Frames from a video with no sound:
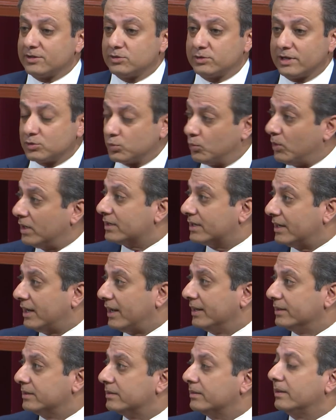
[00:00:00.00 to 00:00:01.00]
that's, that's one
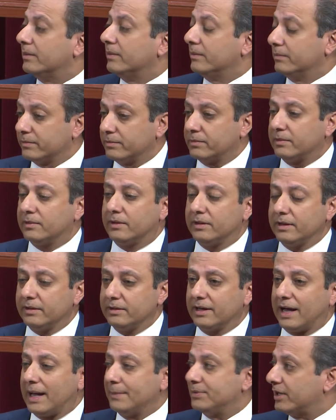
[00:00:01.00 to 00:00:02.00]
kind. Okay, okay. Yeah. The,
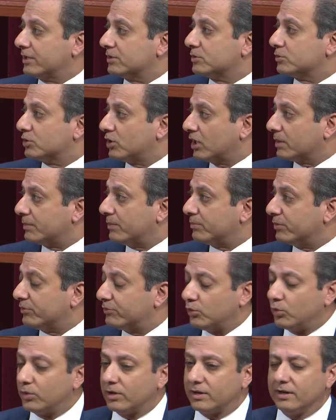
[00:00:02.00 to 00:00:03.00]
the hypotheticals we were talking about
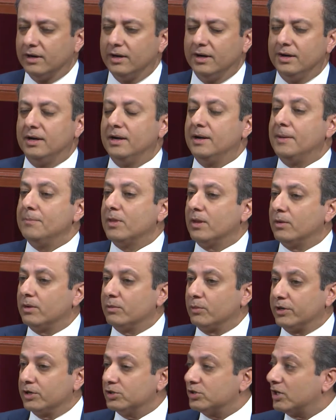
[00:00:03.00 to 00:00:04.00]
before. Yeah, yeah.
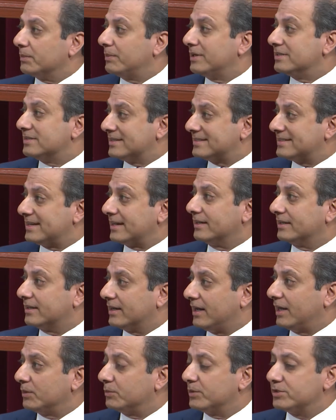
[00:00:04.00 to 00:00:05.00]
What you're talking about is the second
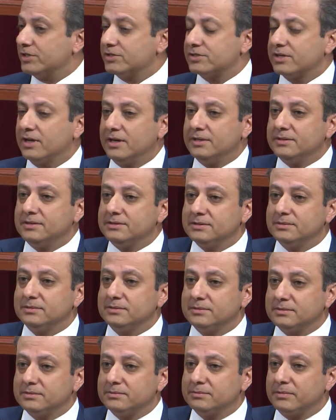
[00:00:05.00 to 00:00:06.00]
kind, which is
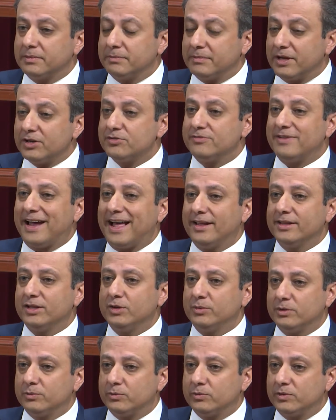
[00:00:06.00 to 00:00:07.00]
there's
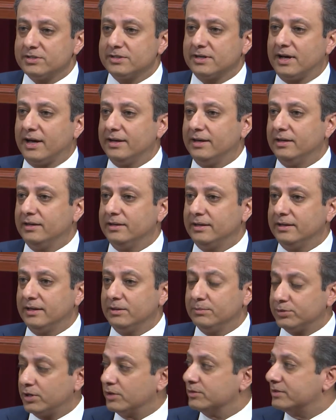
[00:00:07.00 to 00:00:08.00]
value in resigning
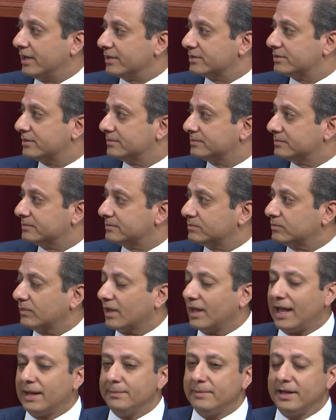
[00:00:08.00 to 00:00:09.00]
in protest
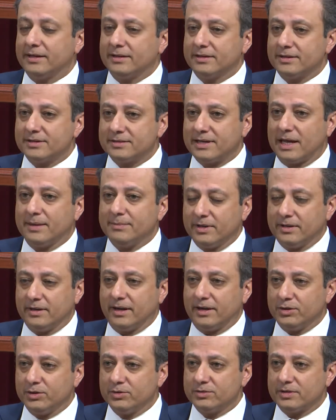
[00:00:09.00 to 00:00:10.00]
and making a statement,
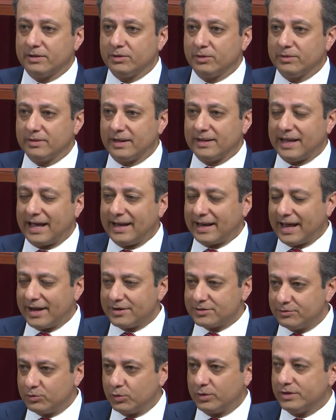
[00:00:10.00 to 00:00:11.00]
and, use, you know, and that
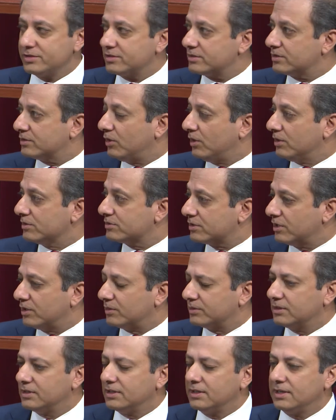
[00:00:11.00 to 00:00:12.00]
has voice
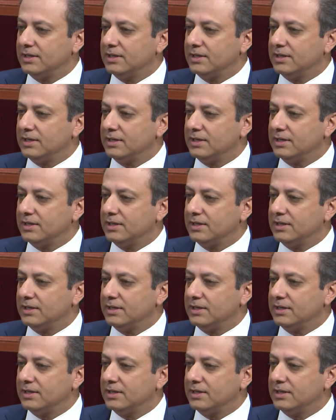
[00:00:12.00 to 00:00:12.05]
also.